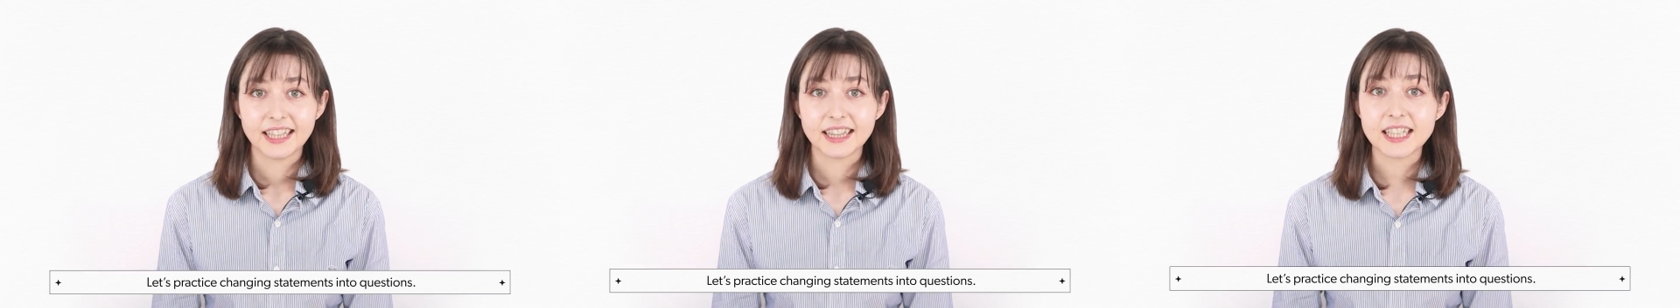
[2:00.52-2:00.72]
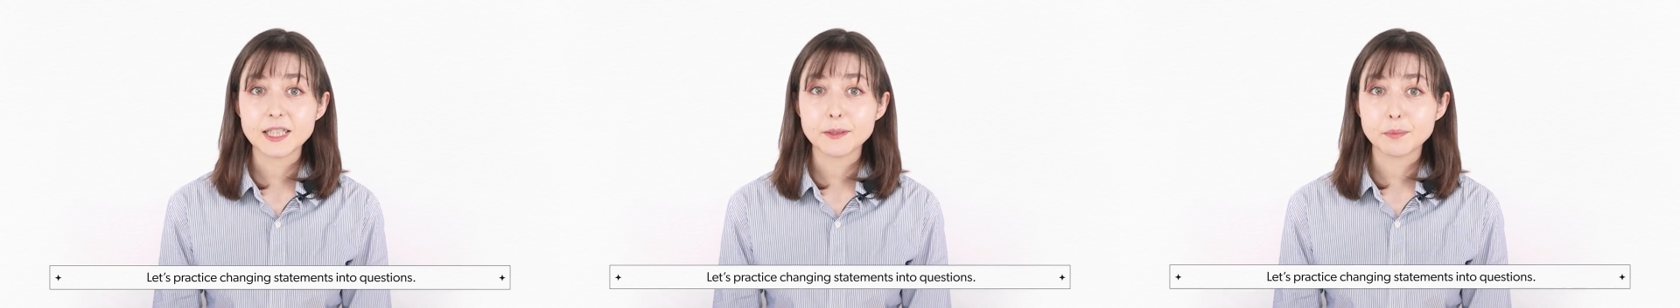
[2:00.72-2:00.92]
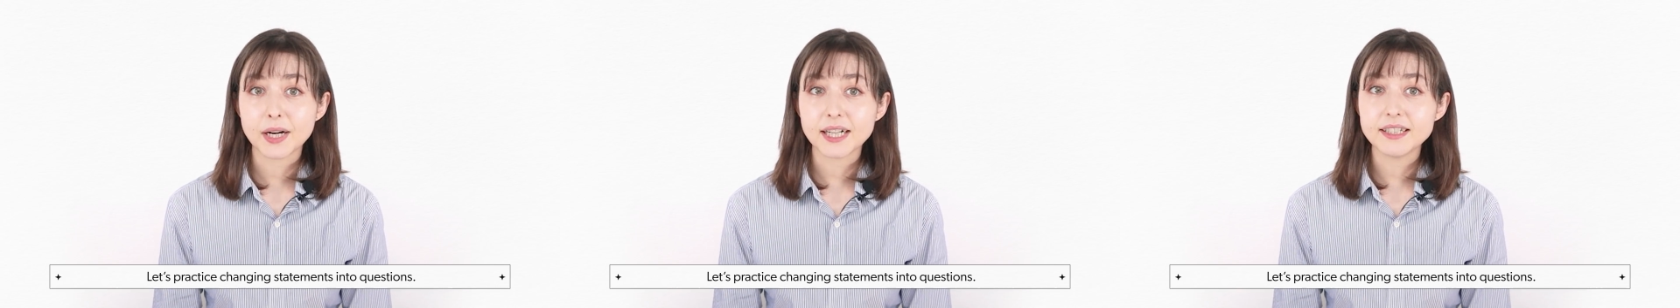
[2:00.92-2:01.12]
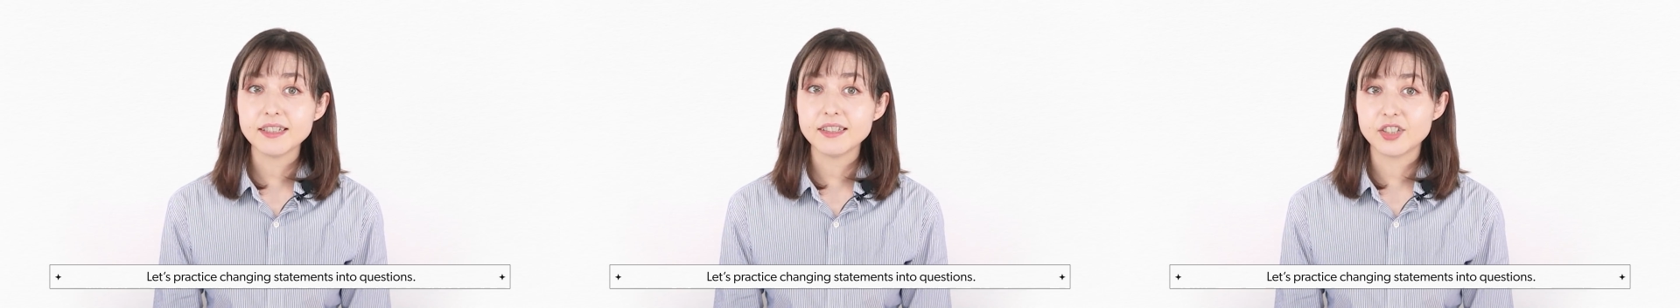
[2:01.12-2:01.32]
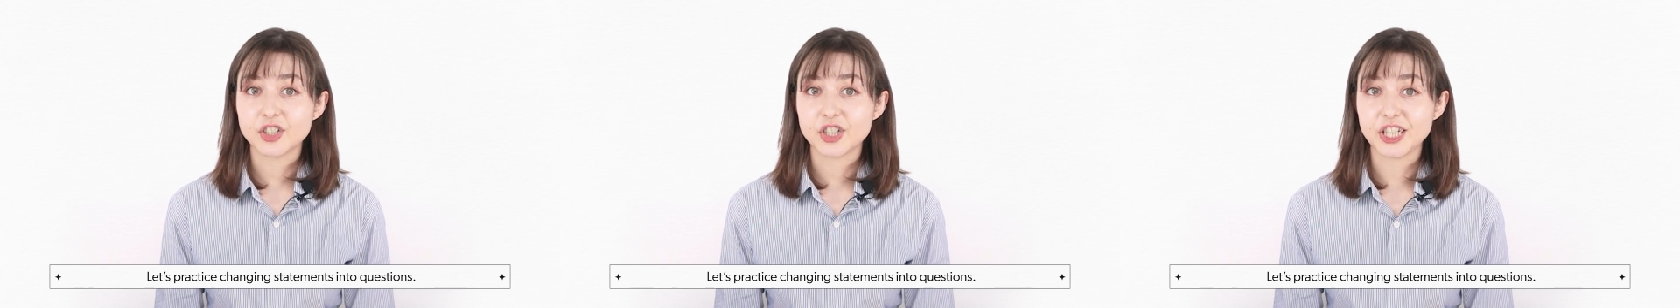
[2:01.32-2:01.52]
Let's
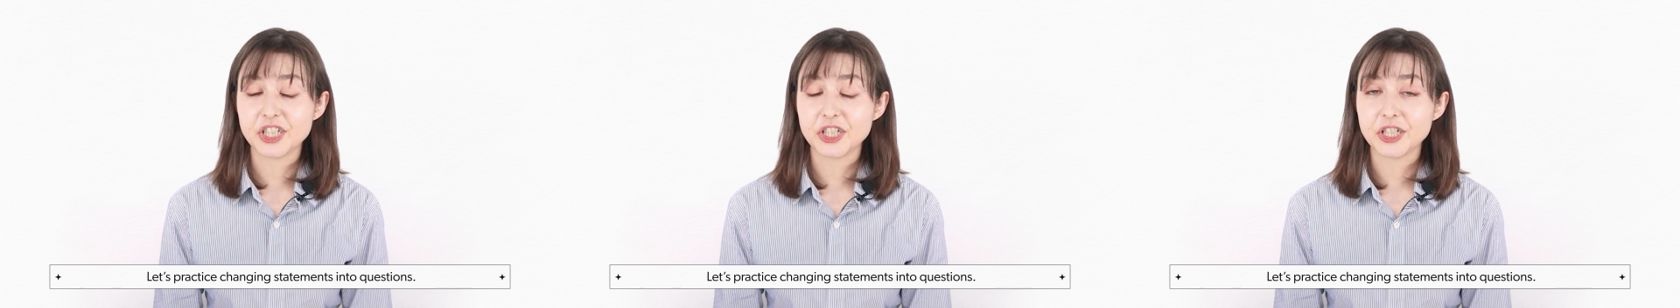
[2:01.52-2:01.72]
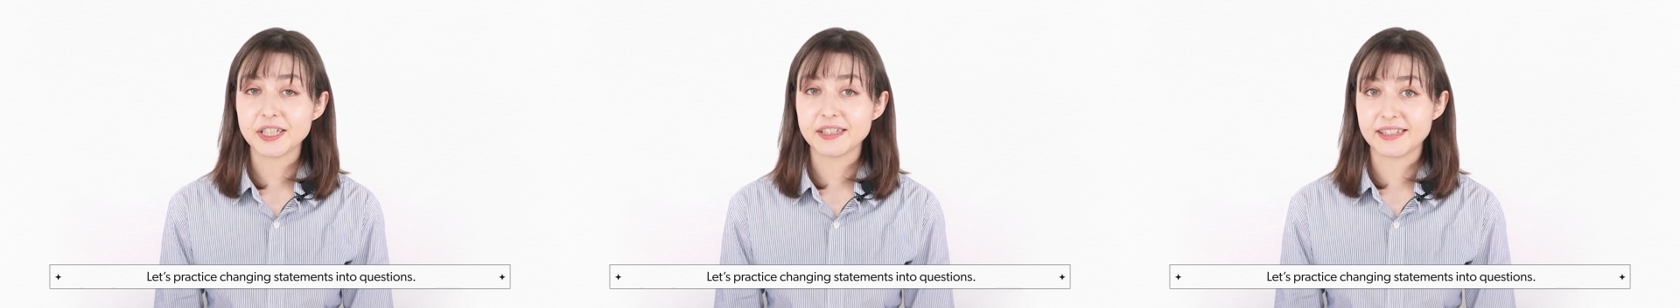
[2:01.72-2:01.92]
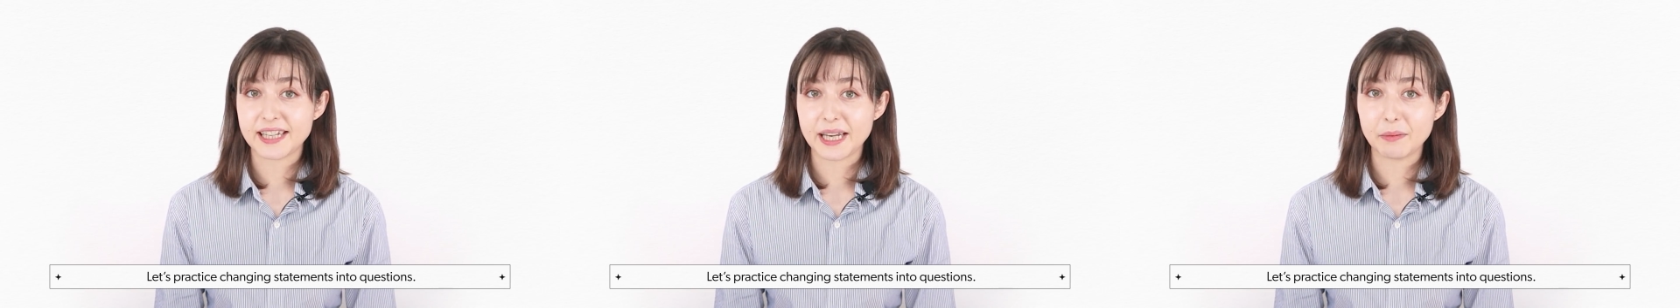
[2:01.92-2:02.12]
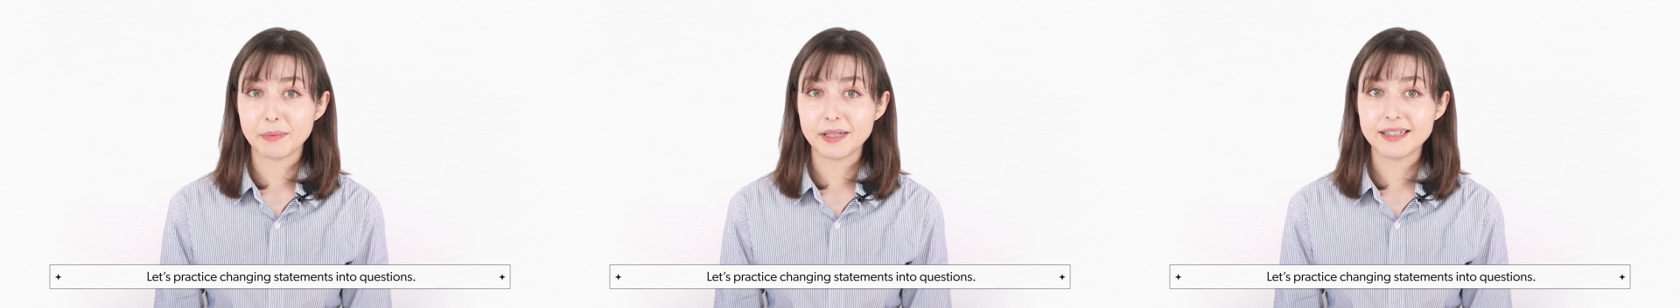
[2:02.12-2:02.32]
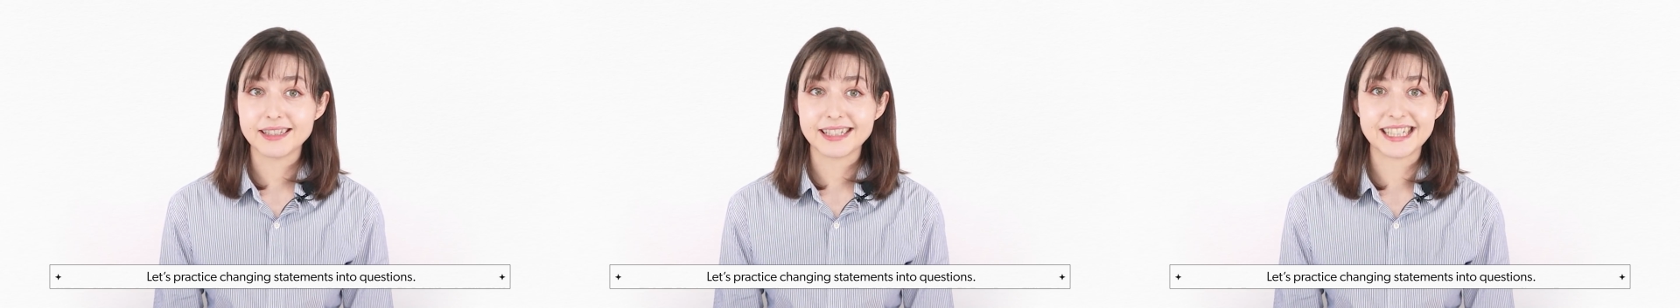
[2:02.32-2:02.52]
practice changing
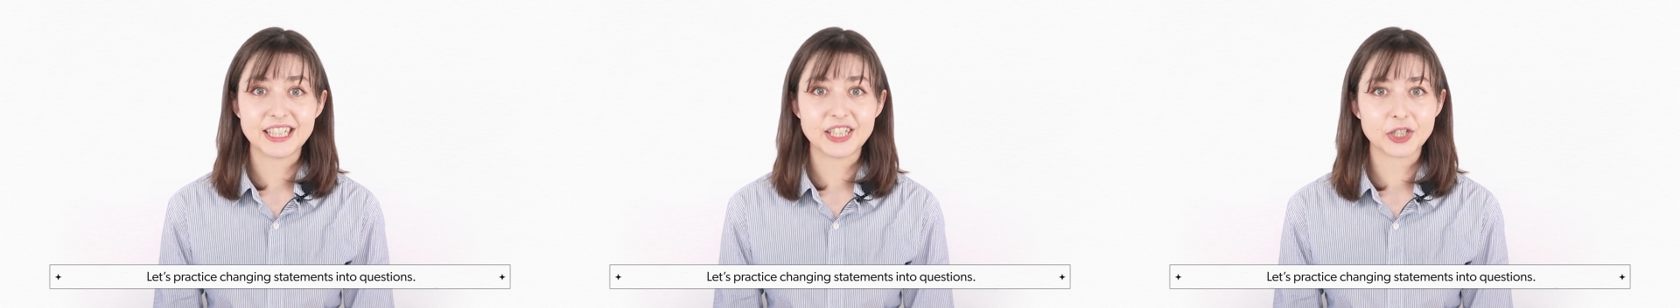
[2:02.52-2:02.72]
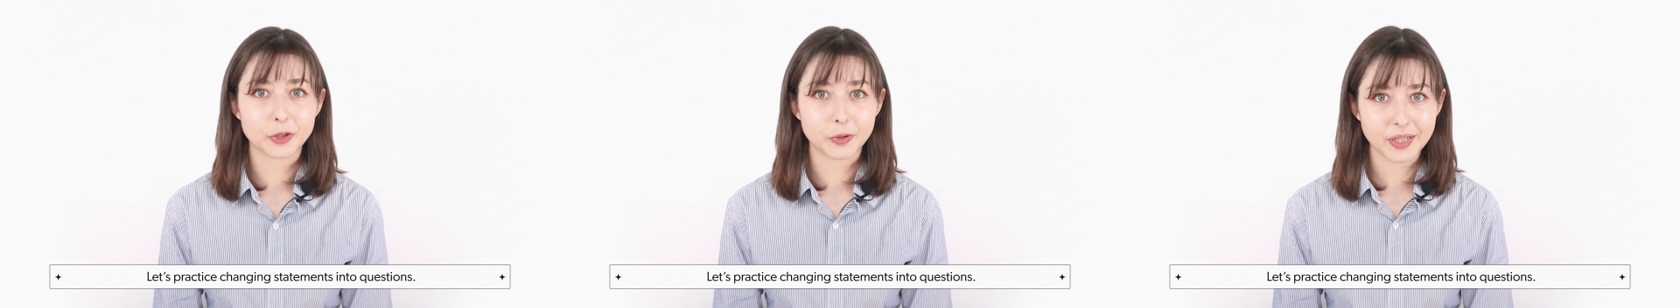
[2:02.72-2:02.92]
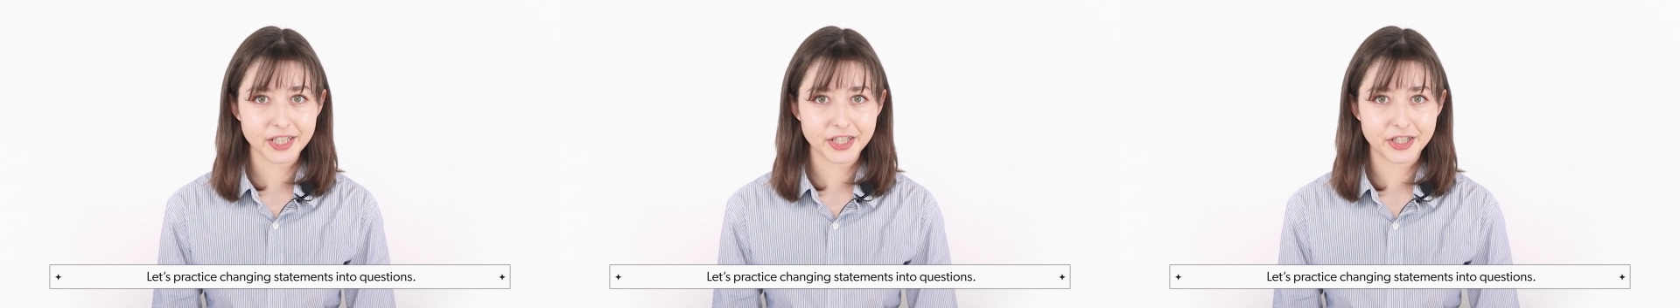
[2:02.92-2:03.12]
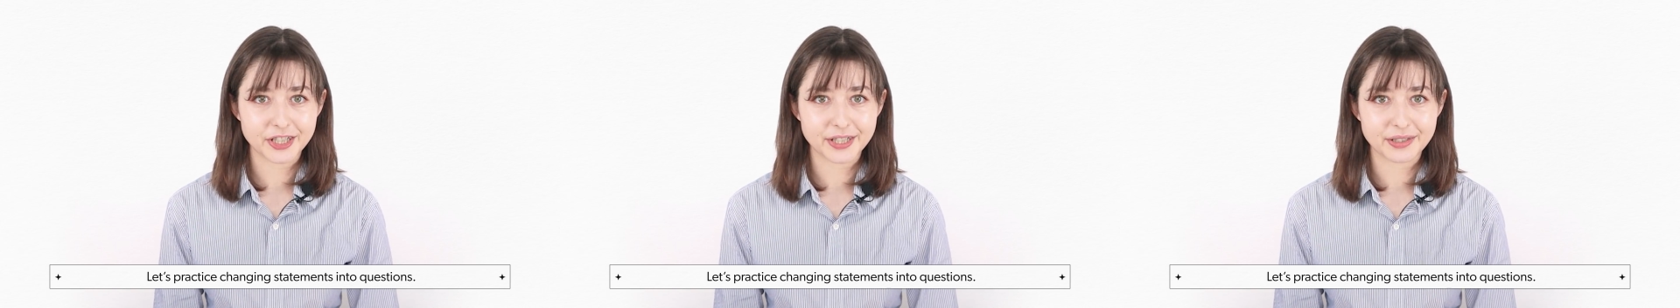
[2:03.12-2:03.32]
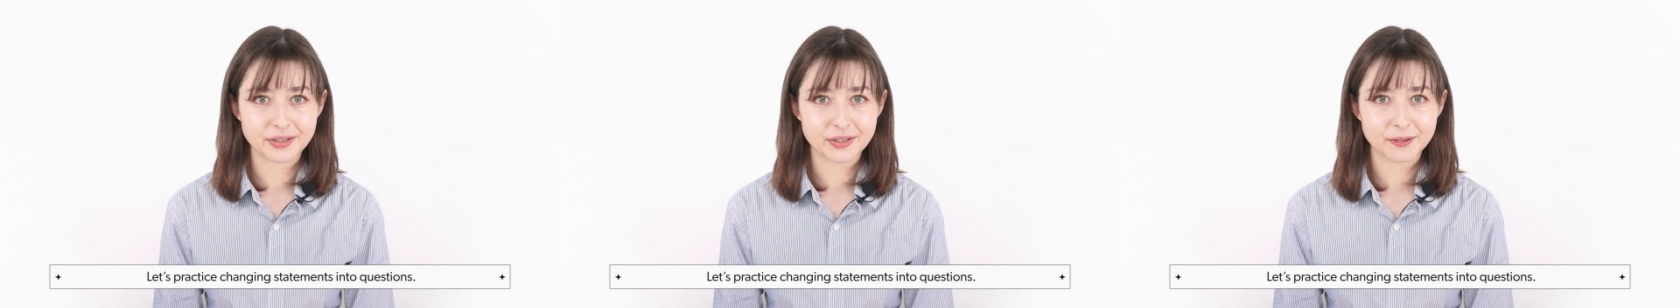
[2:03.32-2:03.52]
statements into
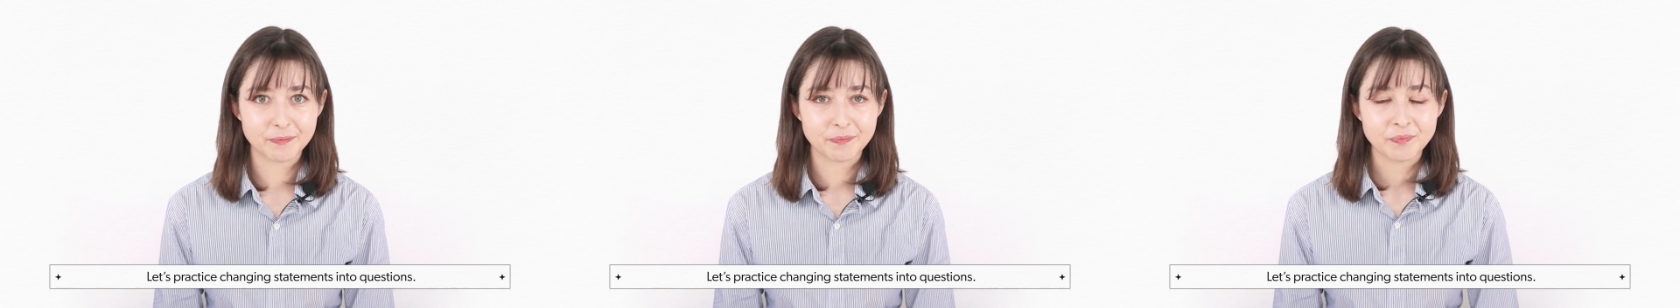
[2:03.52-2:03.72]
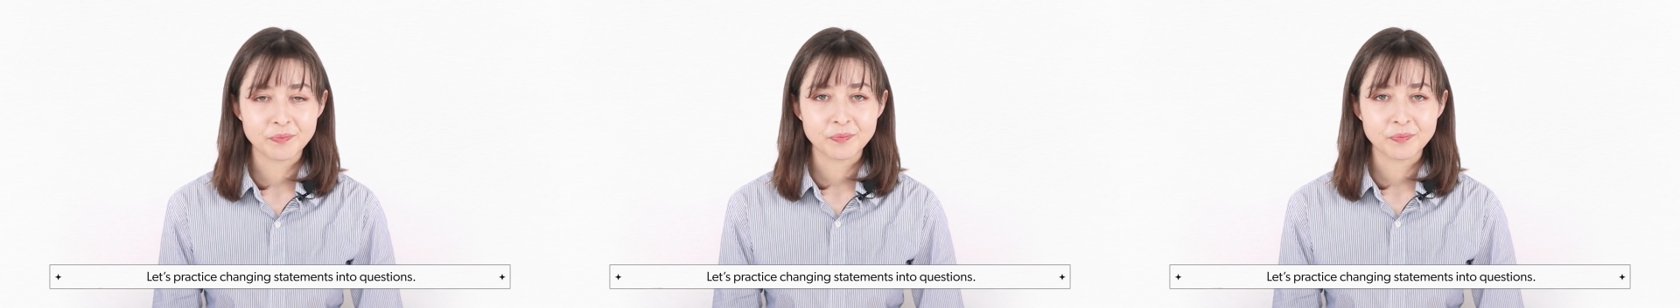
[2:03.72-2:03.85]
questions.